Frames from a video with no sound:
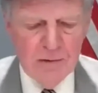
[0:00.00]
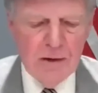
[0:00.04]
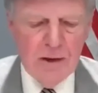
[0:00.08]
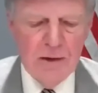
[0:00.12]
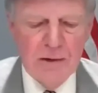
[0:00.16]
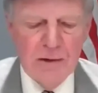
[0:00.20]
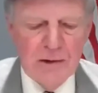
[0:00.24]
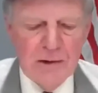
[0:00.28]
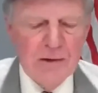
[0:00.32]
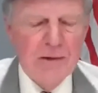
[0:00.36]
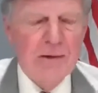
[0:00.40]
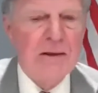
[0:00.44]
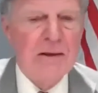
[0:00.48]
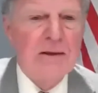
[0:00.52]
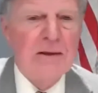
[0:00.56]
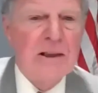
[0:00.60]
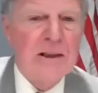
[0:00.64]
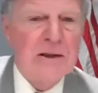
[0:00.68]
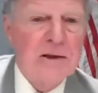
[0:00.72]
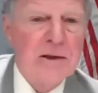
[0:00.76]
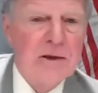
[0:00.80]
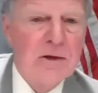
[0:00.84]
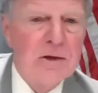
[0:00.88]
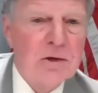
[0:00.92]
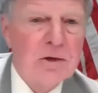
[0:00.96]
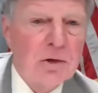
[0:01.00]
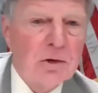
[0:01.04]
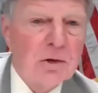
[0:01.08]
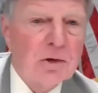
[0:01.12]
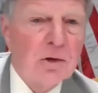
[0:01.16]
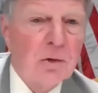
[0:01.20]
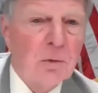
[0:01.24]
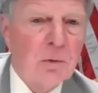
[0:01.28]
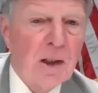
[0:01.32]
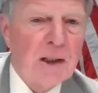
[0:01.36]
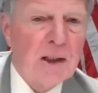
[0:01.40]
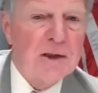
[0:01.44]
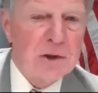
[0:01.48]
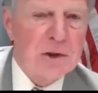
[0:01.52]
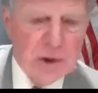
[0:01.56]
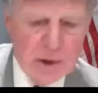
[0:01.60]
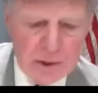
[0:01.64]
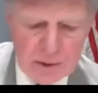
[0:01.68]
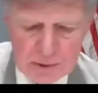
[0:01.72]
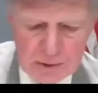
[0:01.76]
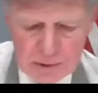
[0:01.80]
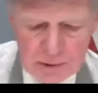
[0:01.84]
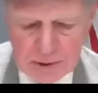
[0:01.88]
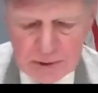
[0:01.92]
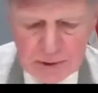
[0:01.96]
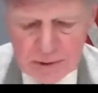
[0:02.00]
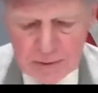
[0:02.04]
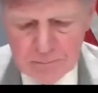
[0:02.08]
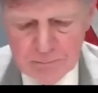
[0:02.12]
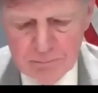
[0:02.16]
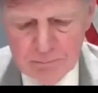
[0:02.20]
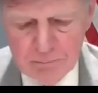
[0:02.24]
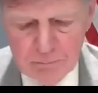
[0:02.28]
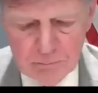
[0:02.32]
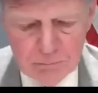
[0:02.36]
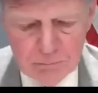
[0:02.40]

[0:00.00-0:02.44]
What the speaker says: Are there any additions or corrections?